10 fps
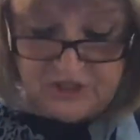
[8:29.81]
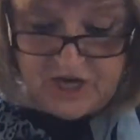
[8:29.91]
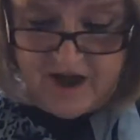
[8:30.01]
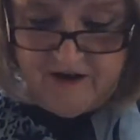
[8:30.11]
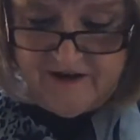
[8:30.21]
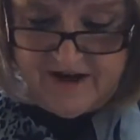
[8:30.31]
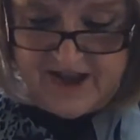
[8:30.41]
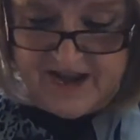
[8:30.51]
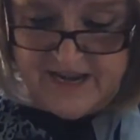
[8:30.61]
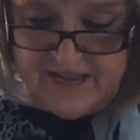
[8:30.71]

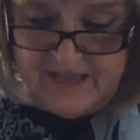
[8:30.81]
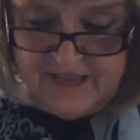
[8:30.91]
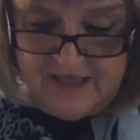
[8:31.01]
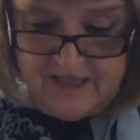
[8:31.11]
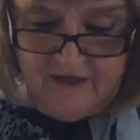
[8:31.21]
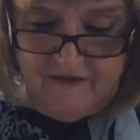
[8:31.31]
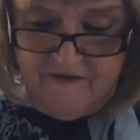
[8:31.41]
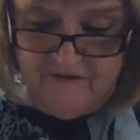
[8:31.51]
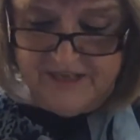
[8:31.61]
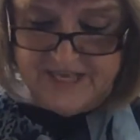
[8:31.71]
Jerry!
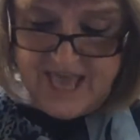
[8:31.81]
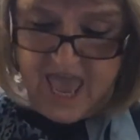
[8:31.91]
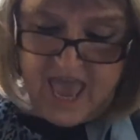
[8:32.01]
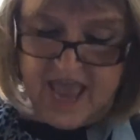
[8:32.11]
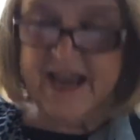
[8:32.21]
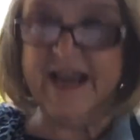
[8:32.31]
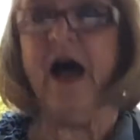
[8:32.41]
Oh, yay!